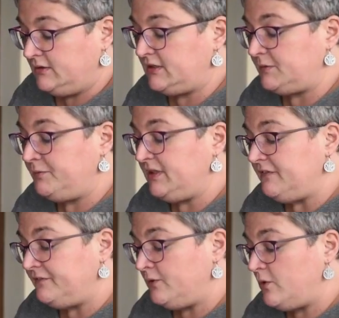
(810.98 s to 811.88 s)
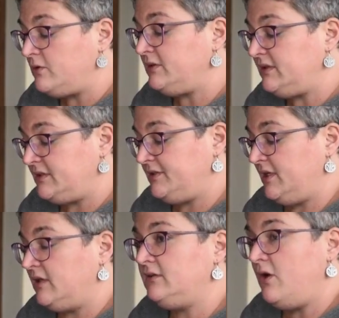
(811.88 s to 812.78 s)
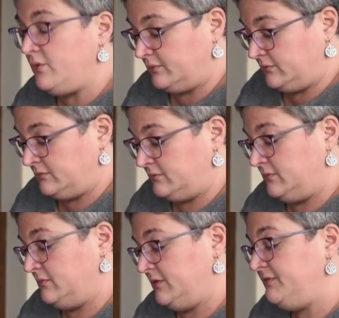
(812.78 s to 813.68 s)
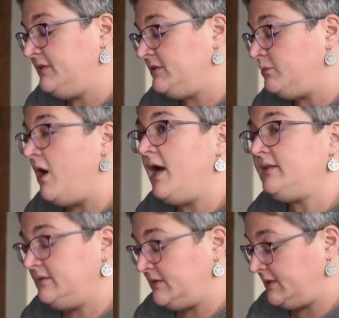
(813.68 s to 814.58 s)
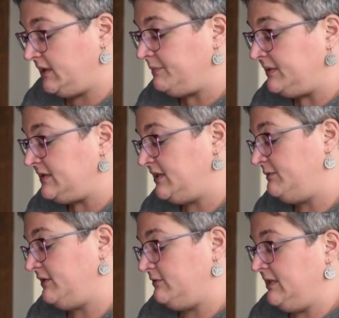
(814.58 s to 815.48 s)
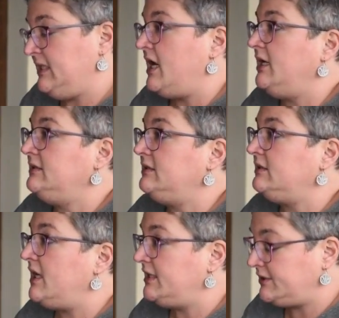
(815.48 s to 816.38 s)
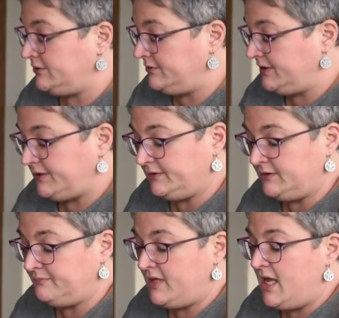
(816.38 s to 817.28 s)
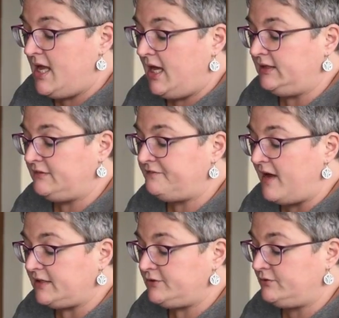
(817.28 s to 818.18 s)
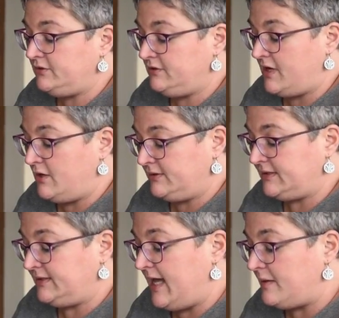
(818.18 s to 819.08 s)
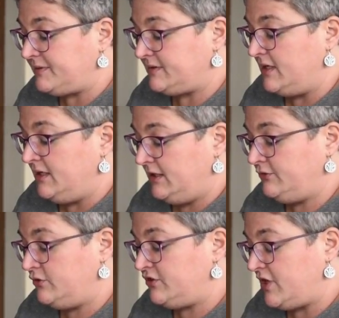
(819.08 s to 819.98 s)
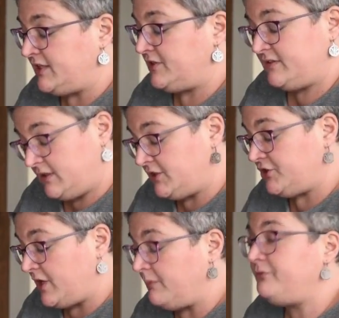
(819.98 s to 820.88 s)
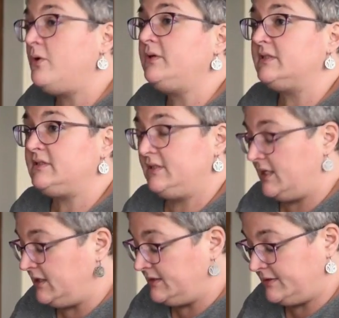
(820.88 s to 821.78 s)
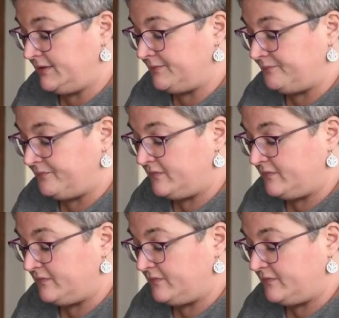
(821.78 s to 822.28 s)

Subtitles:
This brief local history alone reveals why the discrepancy between the idealized curriculum and the facts on the ground snaps into such sharp focus in Elazığ.